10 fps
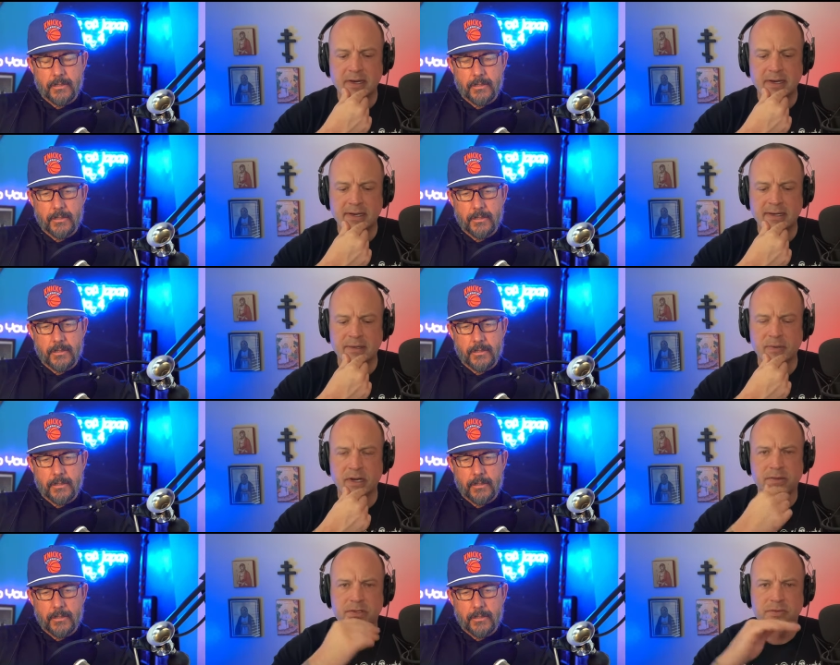Speaker 1: uh,
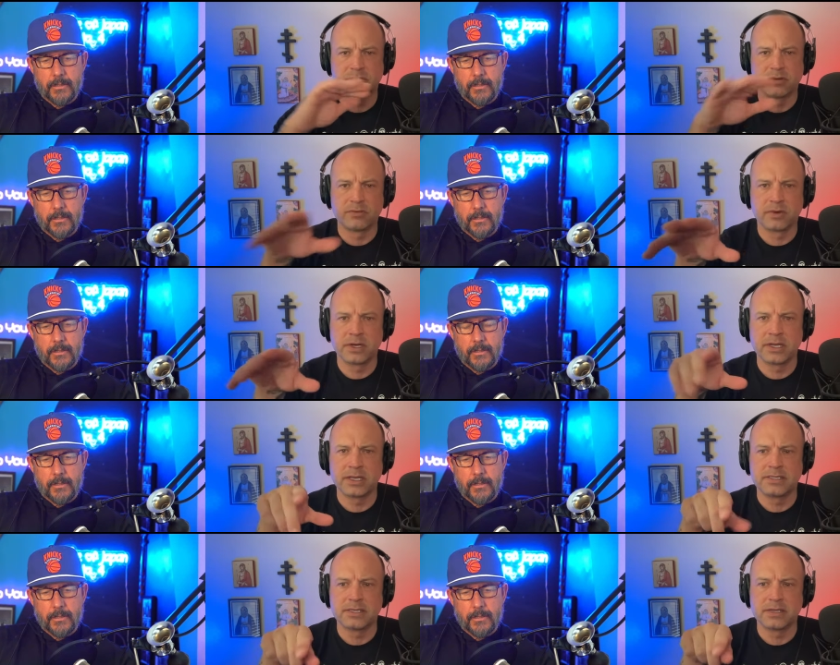when I was
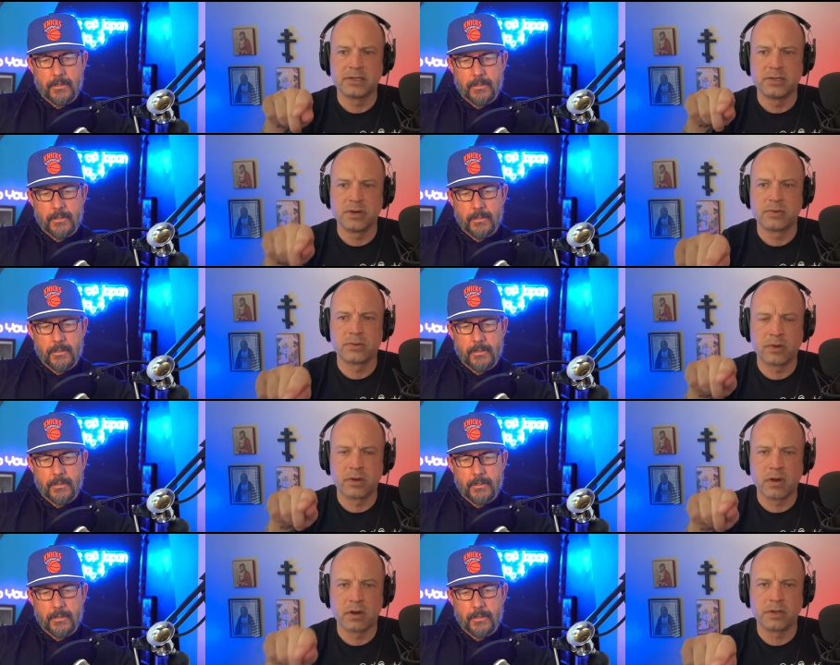converting. He said, "Don't
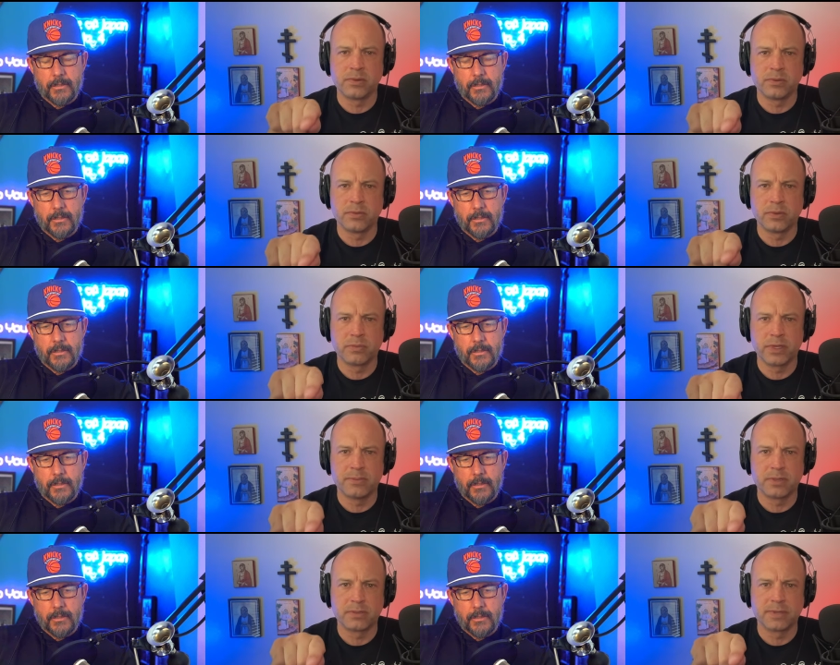argue with
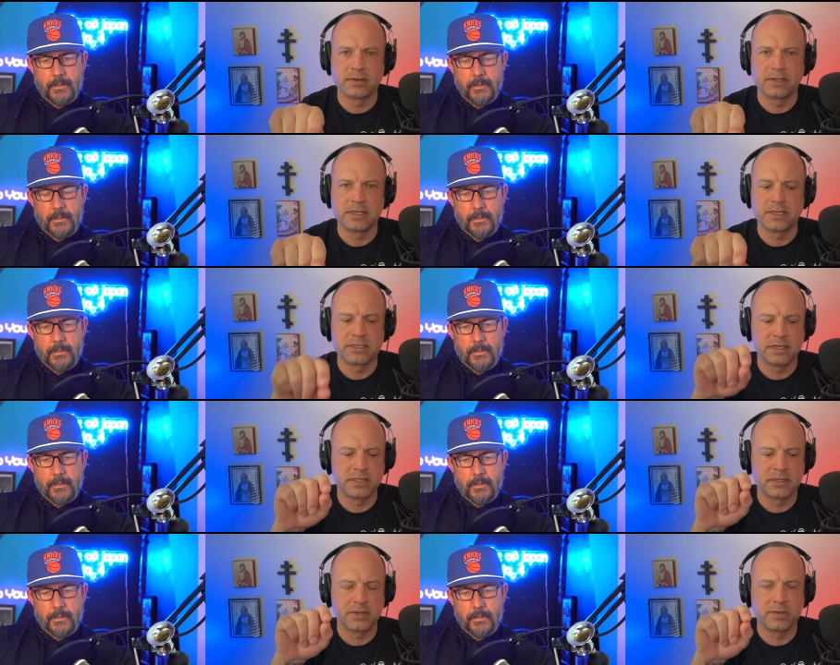people about this."
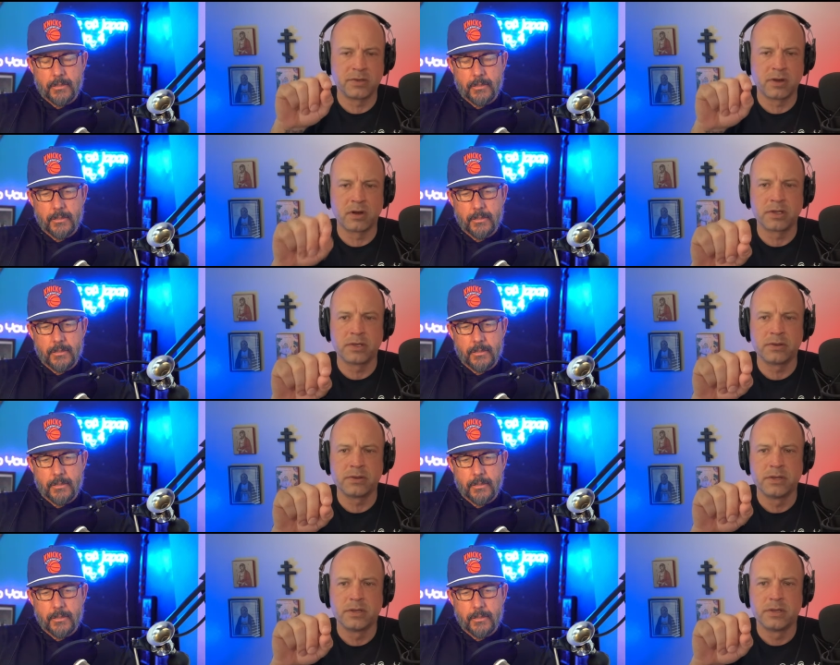He said, "You can
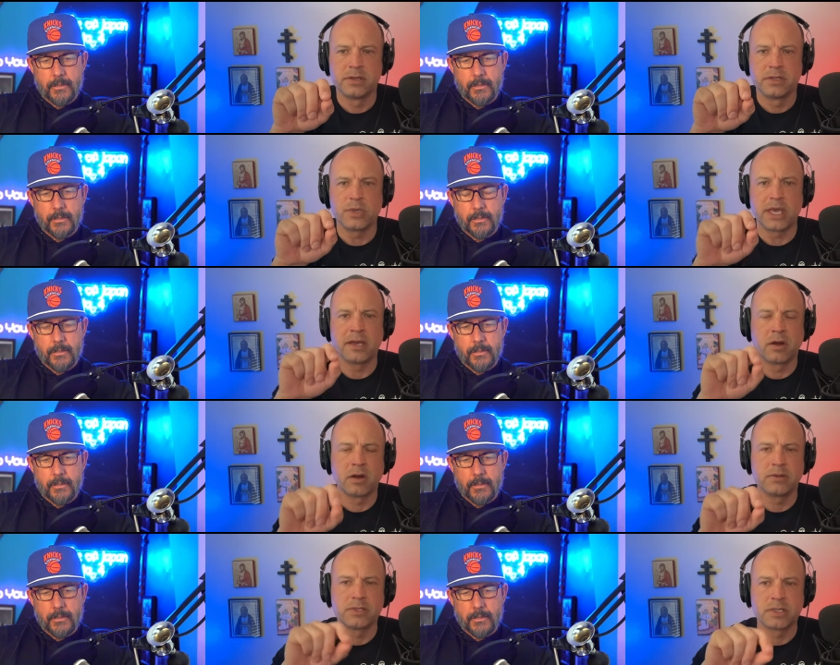argue, you can't
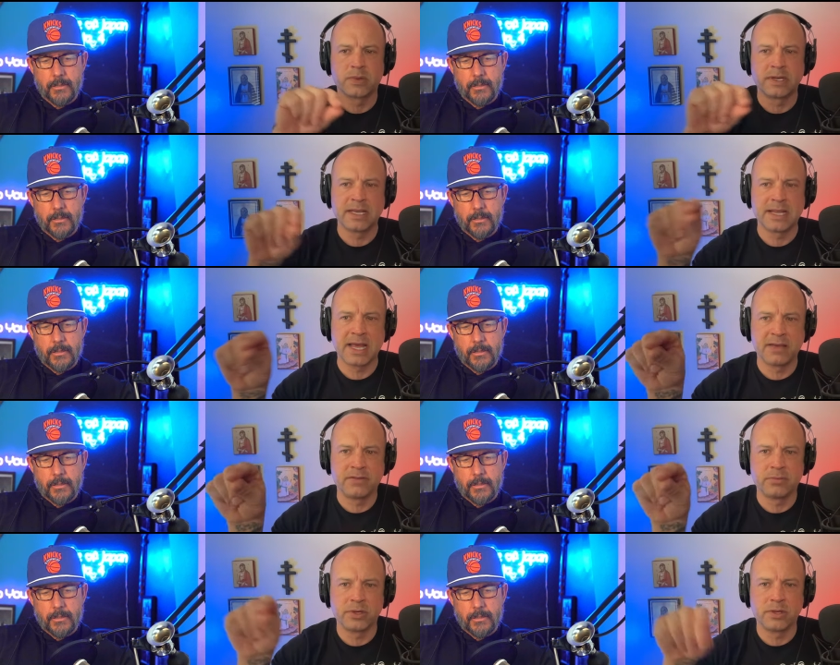argue someone into
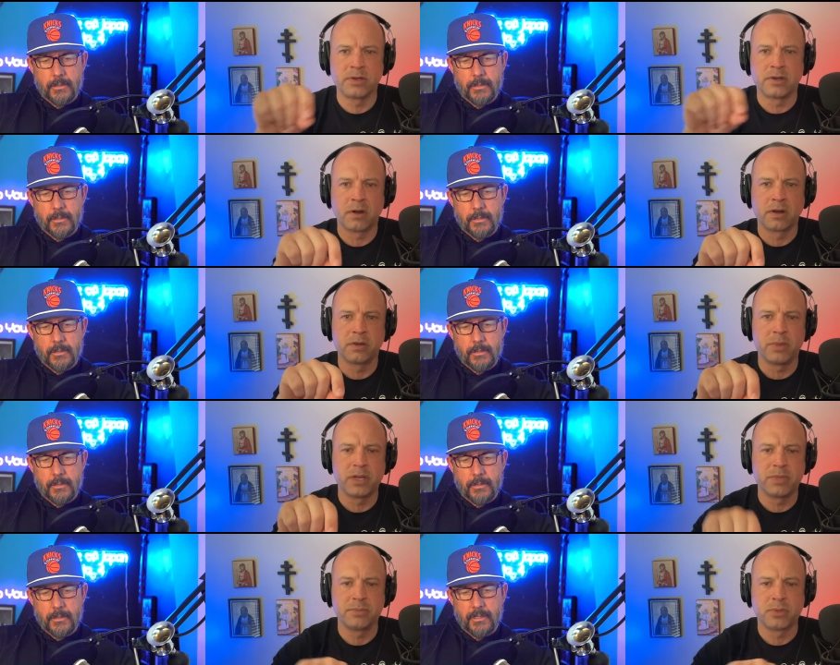heaven, but you can argue
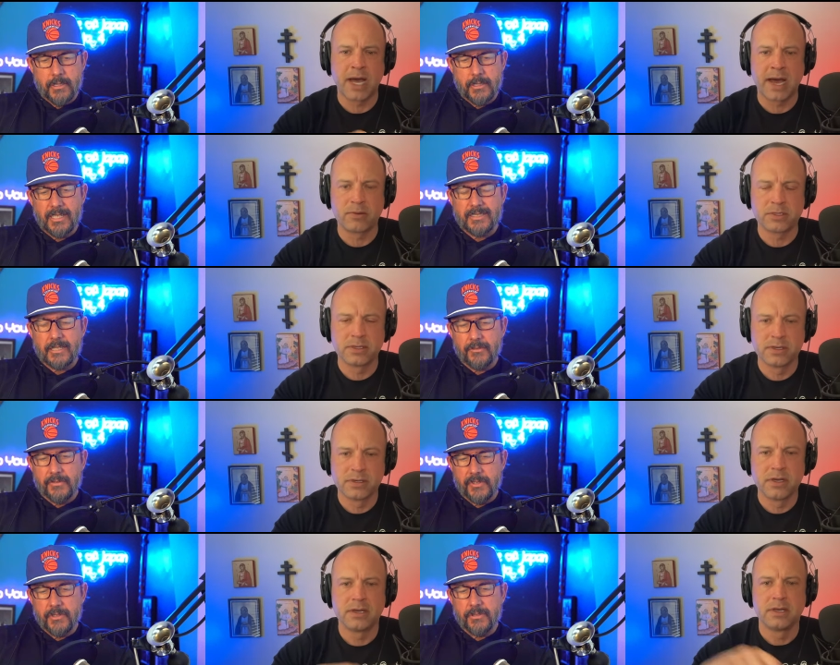many people yeah, out." That's how it
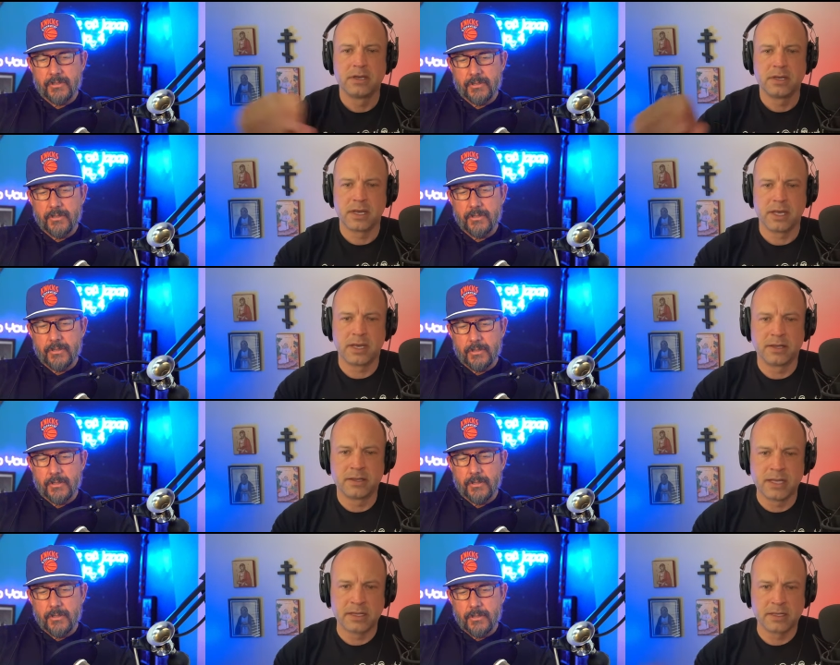feels.
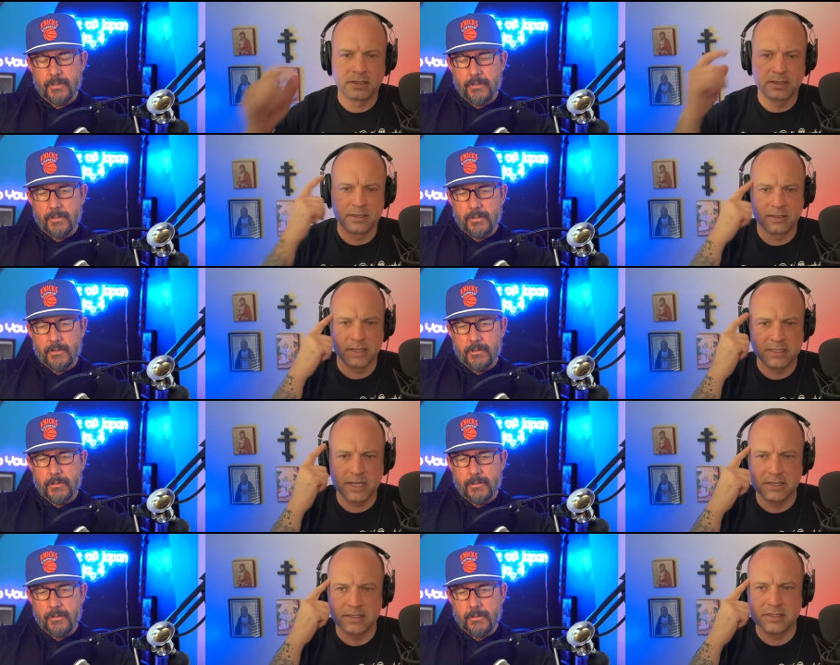And that
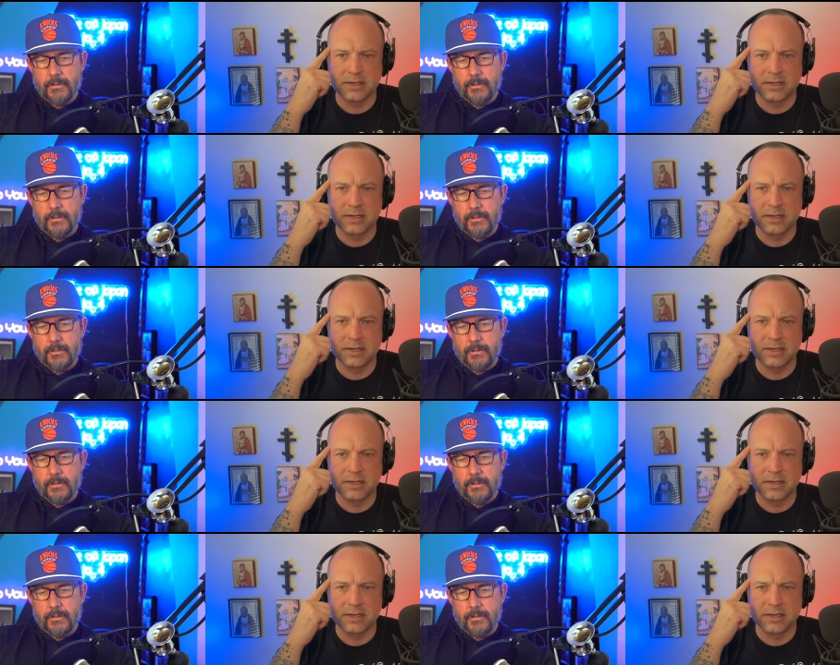that's kind of